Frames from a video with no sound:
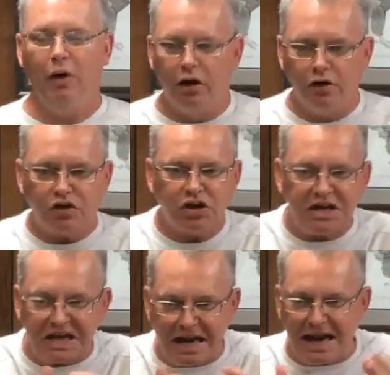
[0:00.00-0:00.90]
Well, you
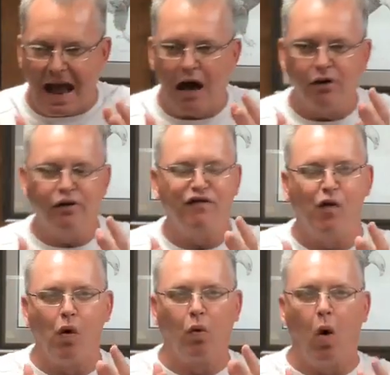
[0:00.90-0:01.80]
see, getting out of the
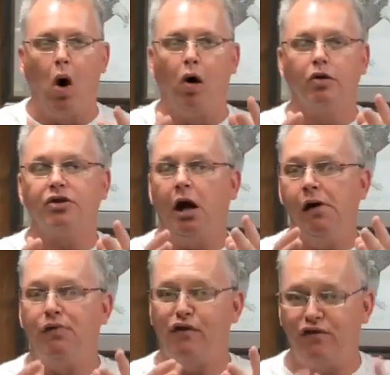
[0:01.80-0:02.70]
four walls
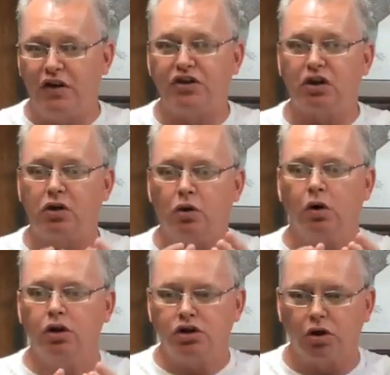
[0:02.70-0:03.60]
of the
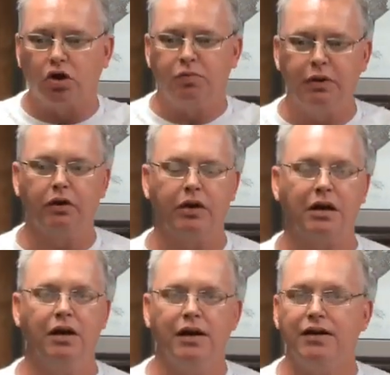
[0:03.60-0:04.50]
physical church
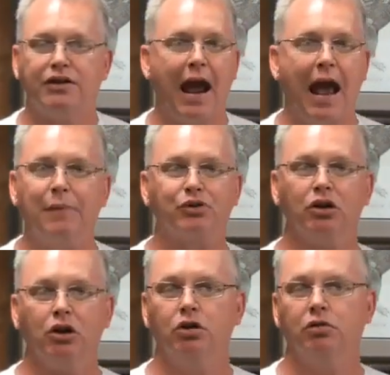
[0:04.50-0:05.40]
building is
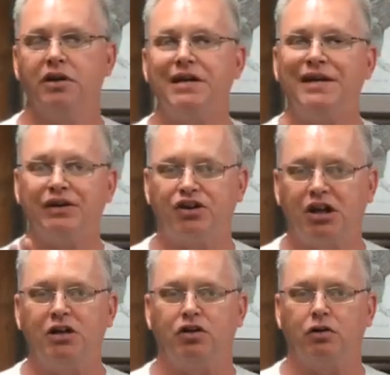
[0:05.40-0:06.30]
absolutely
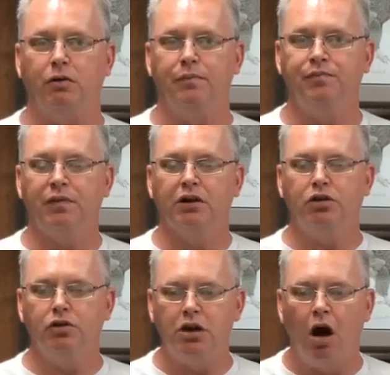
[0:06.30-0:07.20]
essential
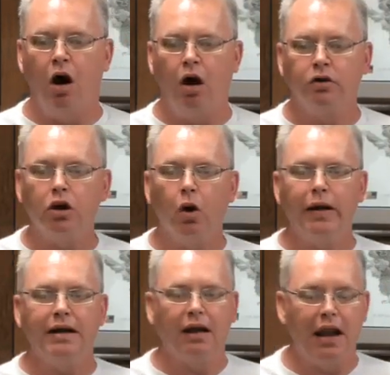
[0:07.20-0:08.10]
to the
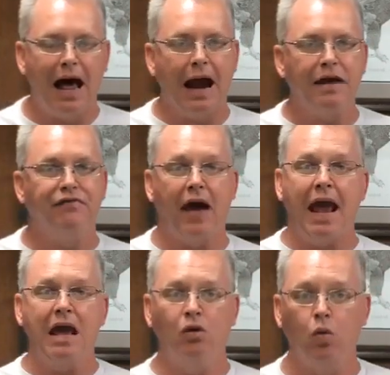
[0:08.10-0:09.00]
ongoing life
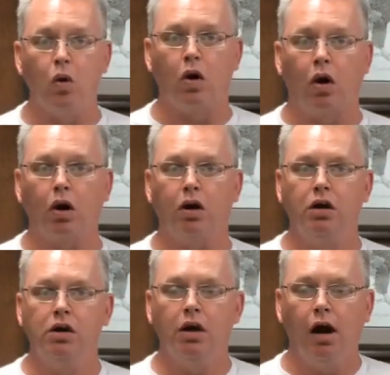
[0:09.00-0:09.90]
and
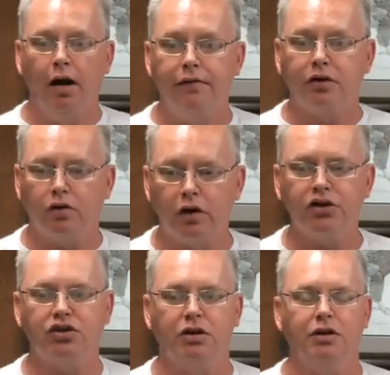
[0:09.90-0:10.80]
work of the
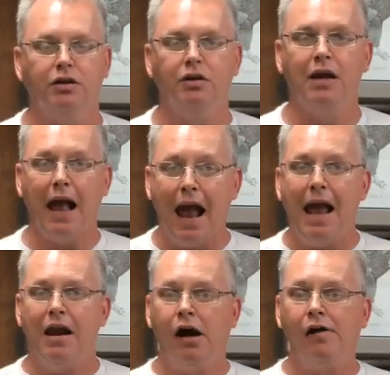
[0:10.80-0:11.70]
Christian
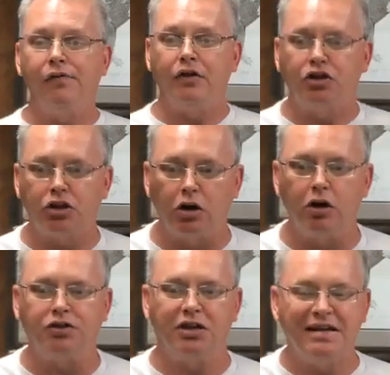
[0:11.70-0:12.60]
and of the
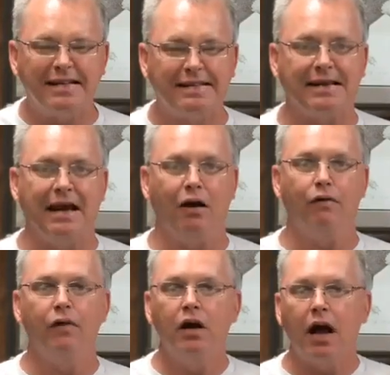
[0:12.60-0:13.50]
church
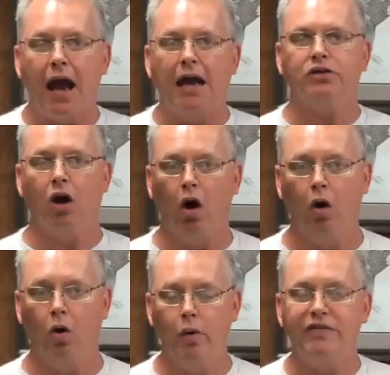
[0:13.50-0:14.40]
itself as a
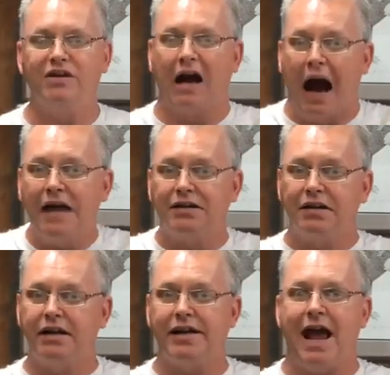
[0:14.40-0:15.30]
whole. We've got
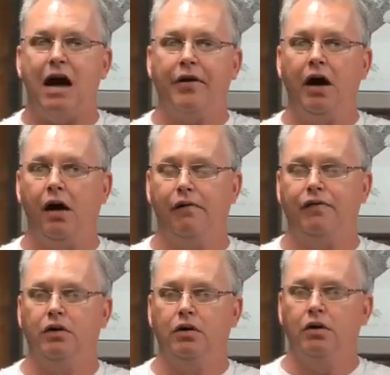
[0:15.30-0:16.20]
to get out
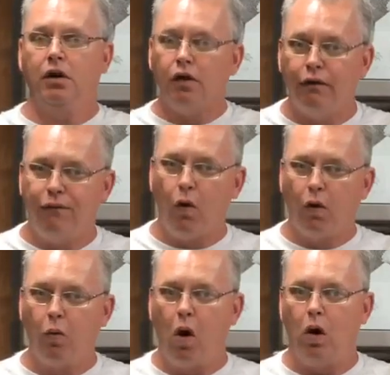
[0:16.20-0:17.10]
of the
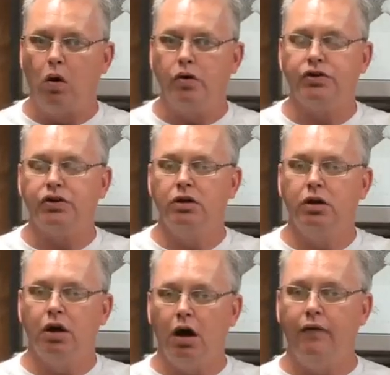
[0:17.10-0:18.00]
four walls
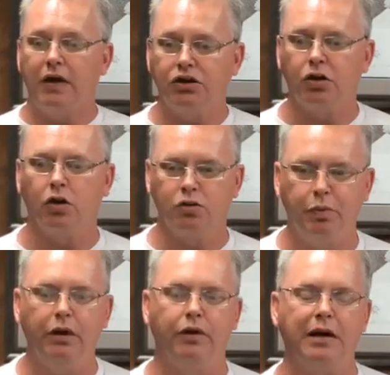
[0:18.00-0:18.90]
of a
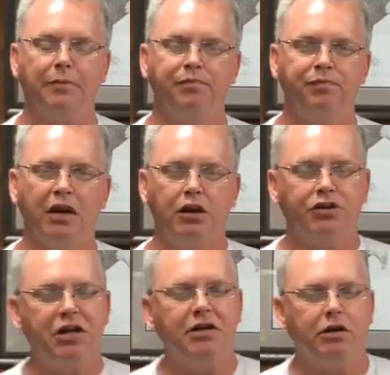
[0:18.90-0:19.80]
church building.
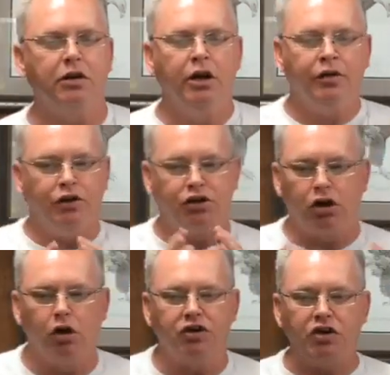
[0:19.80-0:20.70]
You see, the, the
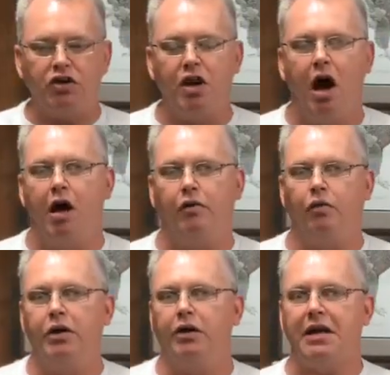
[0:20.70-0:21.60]
church is
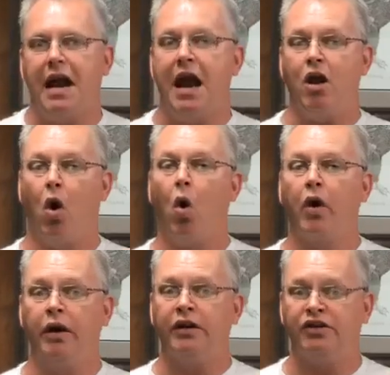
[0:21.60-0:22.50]
not really an
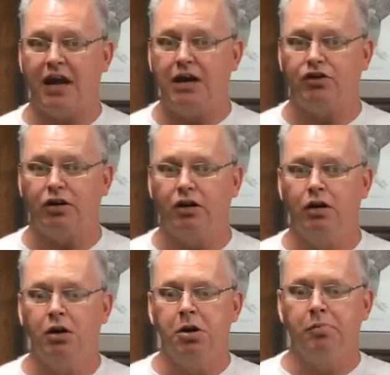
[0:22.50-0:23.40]

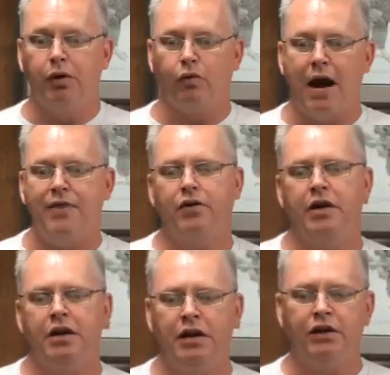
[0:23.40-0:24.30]
organization, but
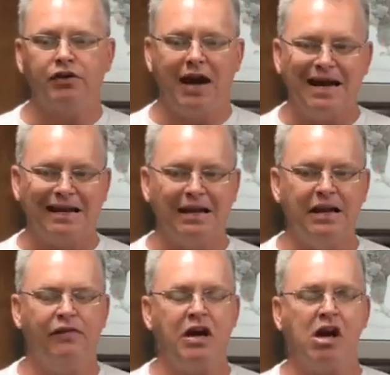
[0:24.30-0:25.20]
rather it is a
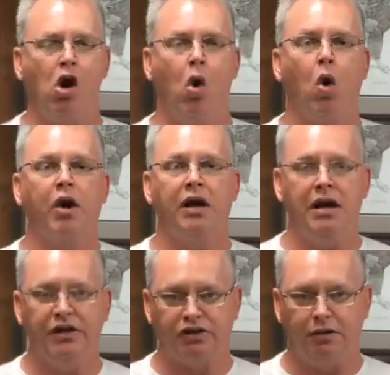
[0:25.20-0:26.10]
living
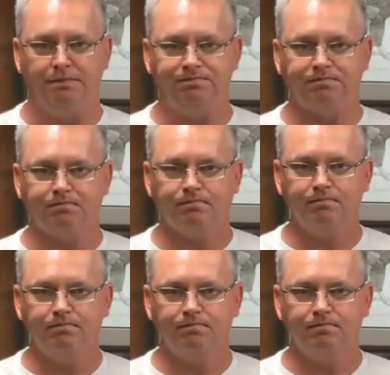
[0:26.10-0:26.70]
organism.